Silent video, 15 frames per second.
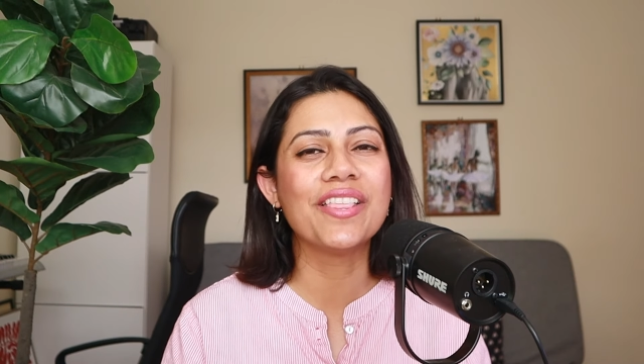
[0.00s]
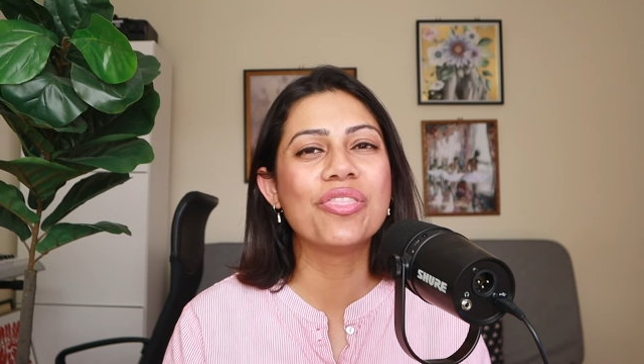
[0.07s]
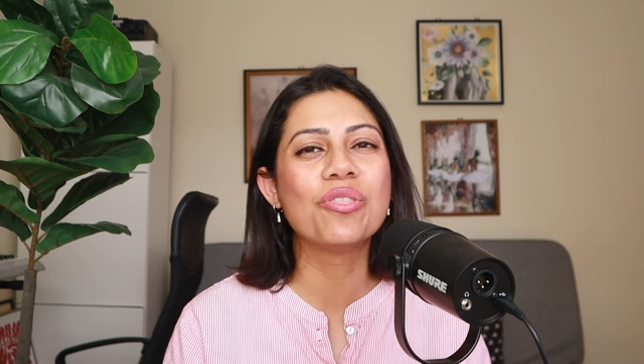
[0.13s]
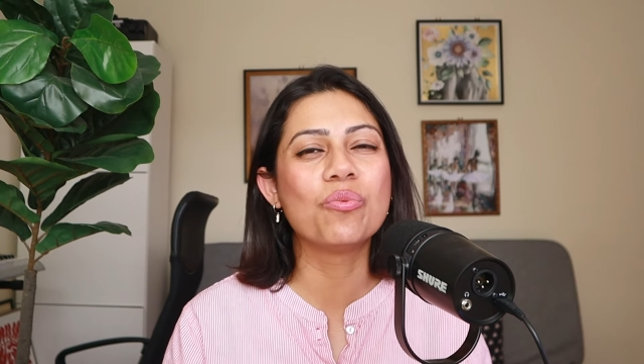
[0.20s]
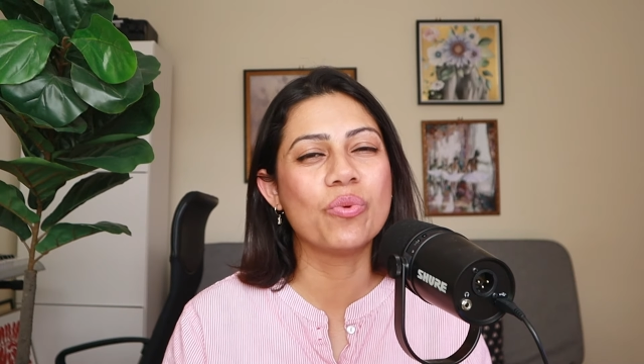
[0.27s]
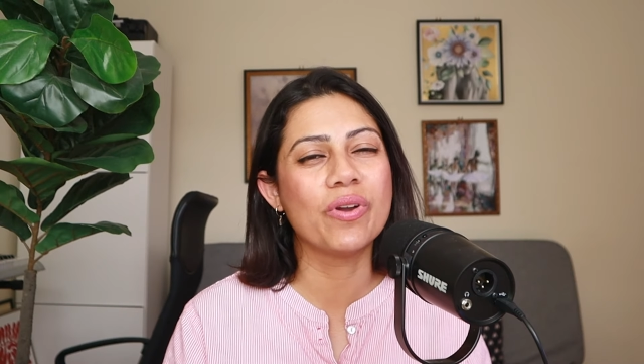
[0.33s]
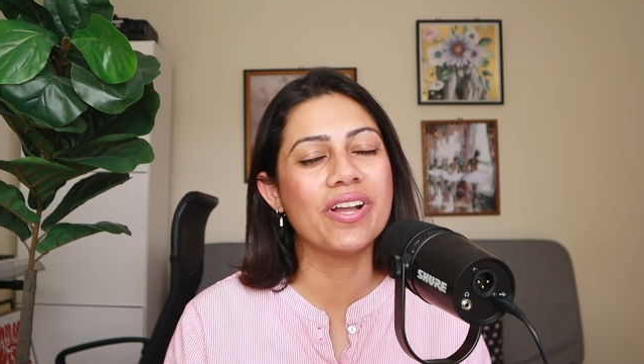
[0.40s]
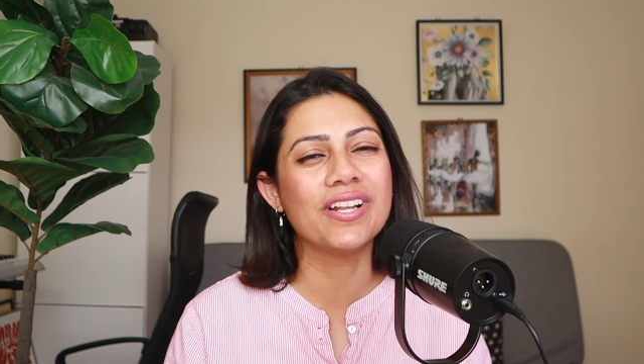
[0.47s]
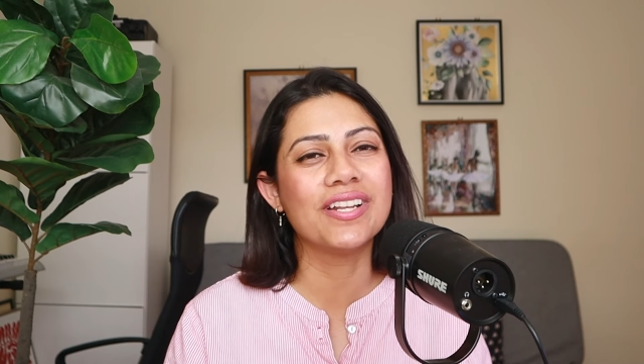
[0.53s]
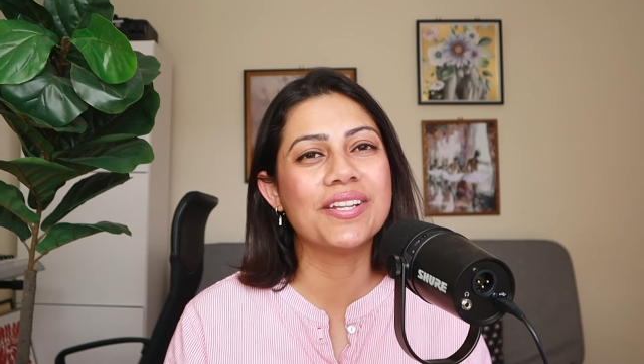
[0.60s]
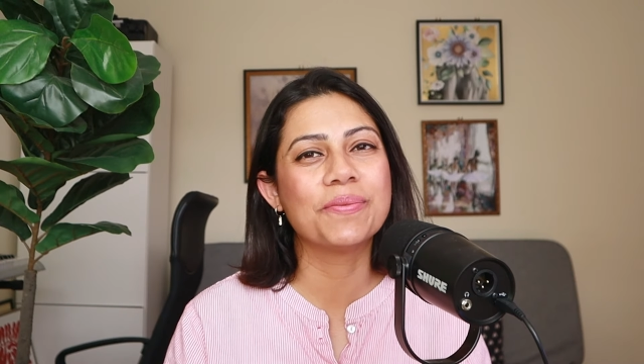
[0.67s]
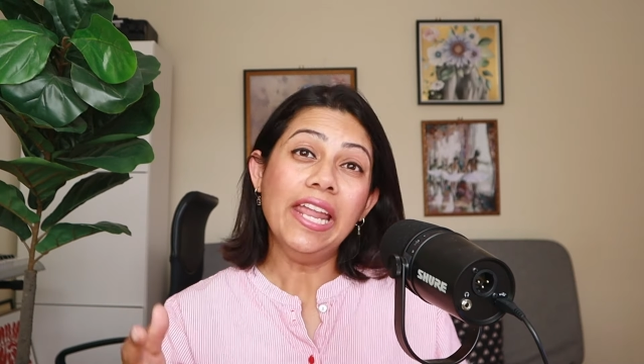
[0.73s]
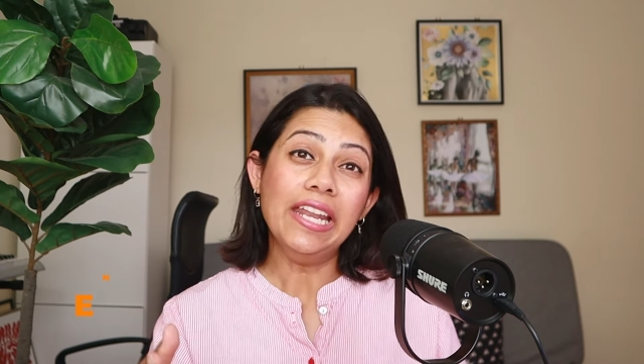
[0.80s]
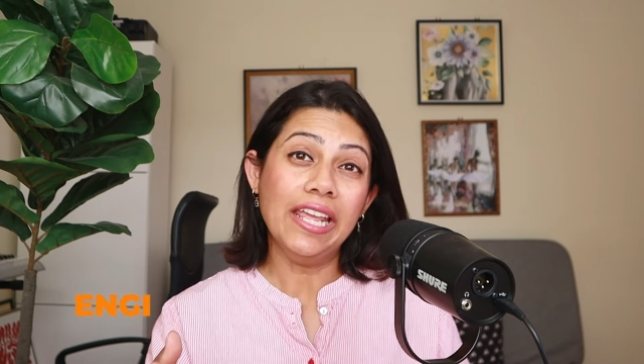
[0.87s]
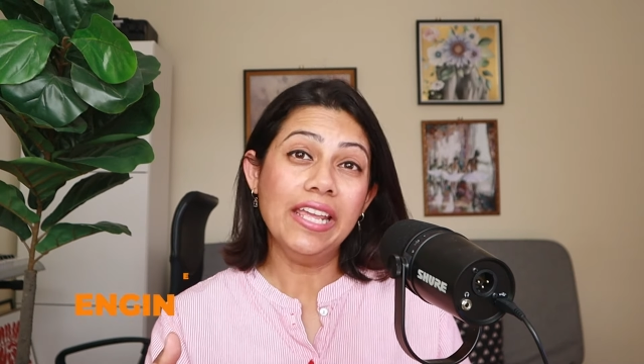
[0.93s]
in the world.
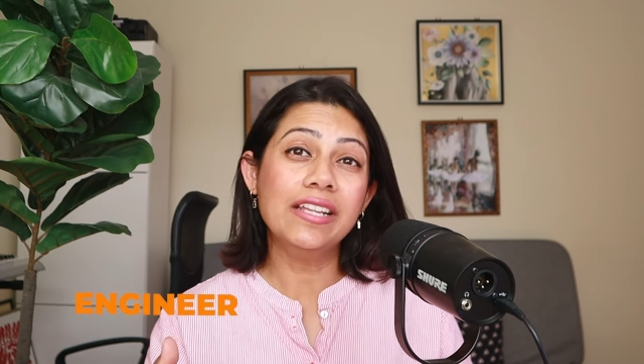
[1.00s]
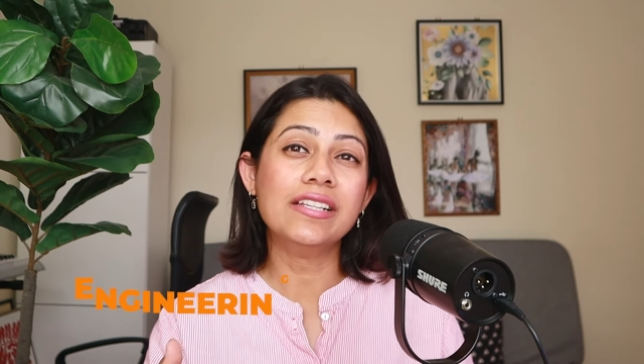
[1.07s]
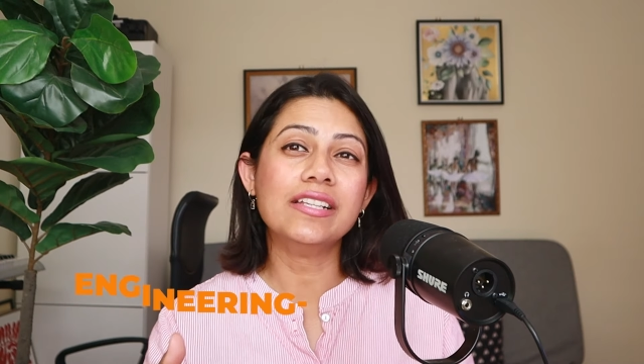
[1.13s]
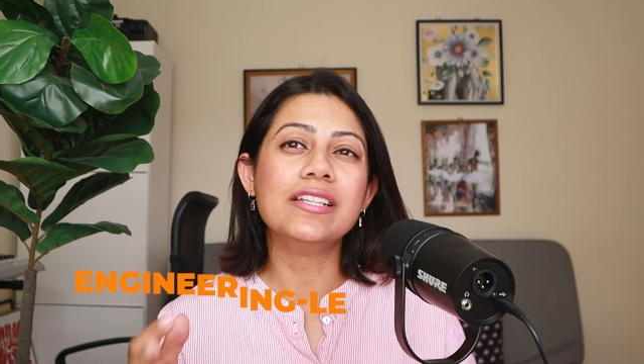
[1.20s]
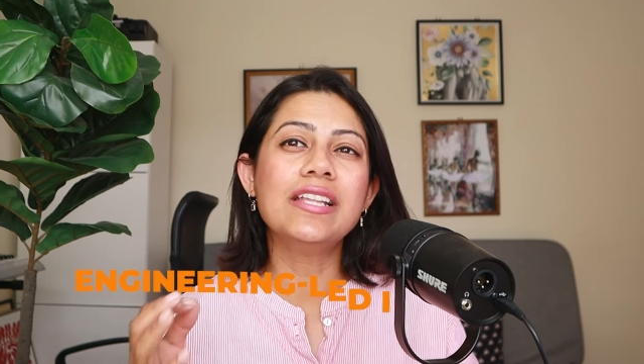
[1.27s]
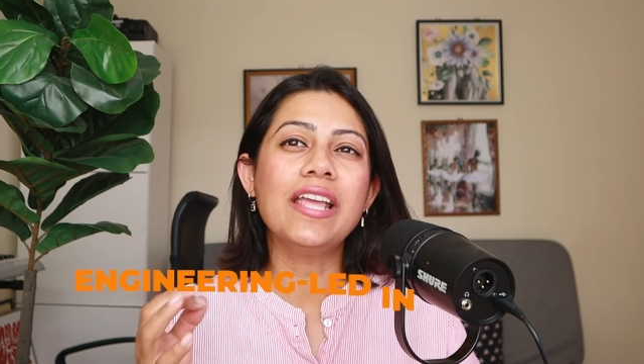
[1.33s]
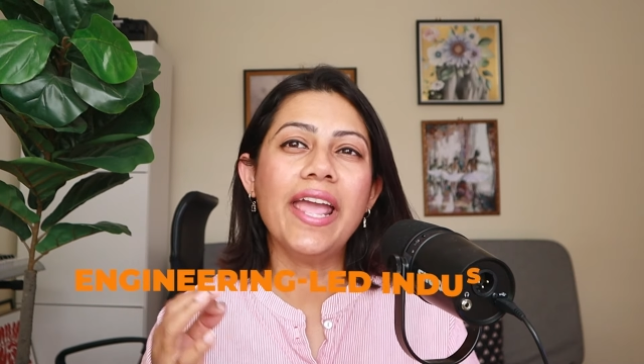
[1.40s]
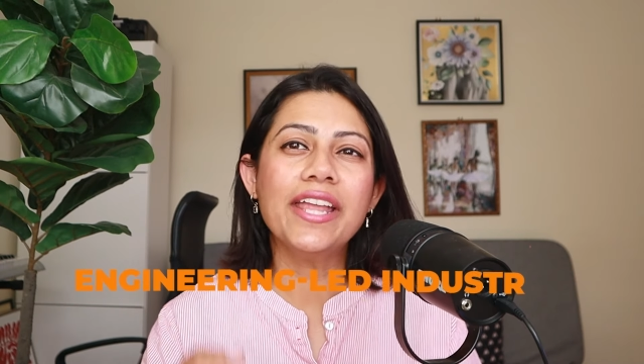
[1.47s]
In England,